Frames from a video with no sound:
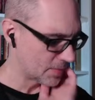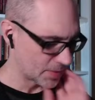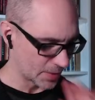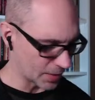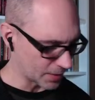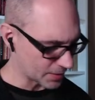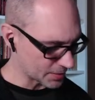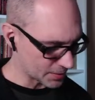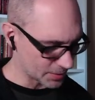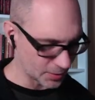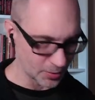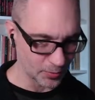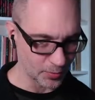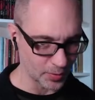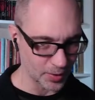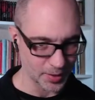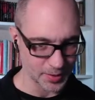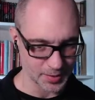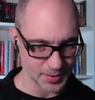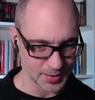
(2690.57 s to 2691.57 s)
That's, you know
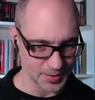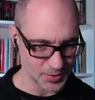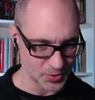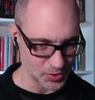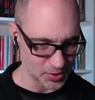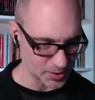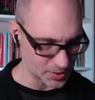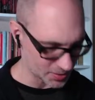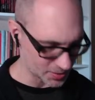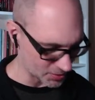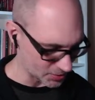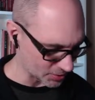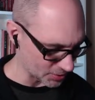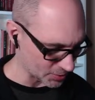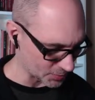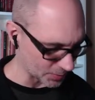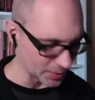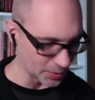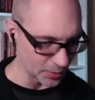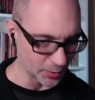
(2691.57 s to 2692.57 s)
what? She's
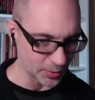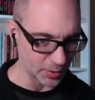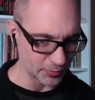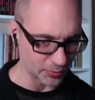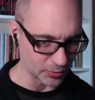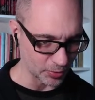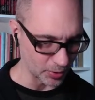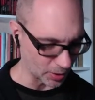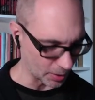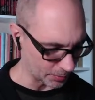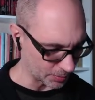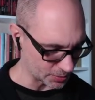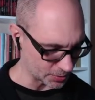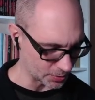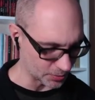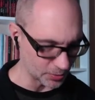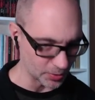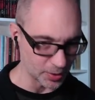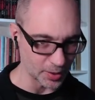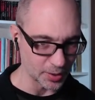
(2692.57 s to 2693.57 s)
been looking for an
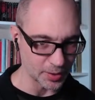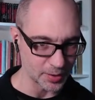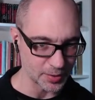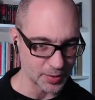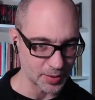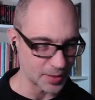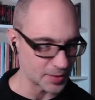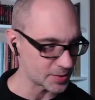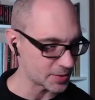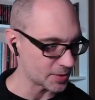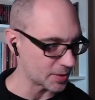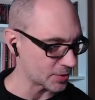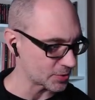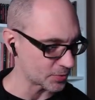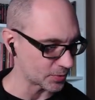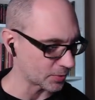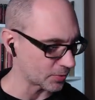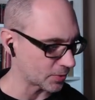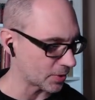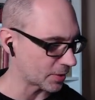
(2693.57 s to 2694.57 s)
opportunity to hit things
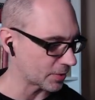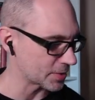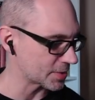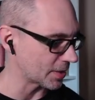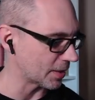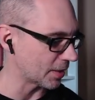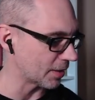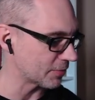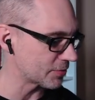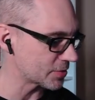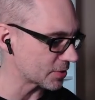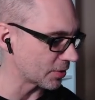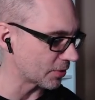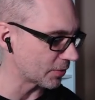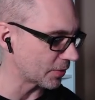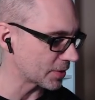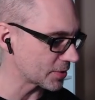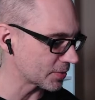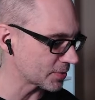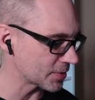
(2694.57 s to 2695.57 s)
with the quarterstaff, so
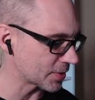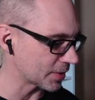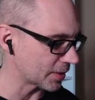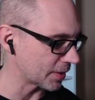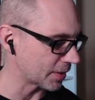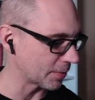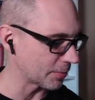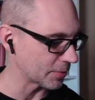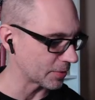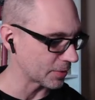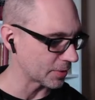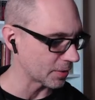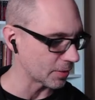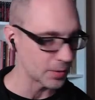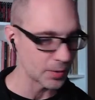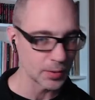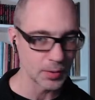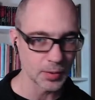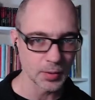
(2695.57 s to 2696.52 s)
that's what's going to happen here.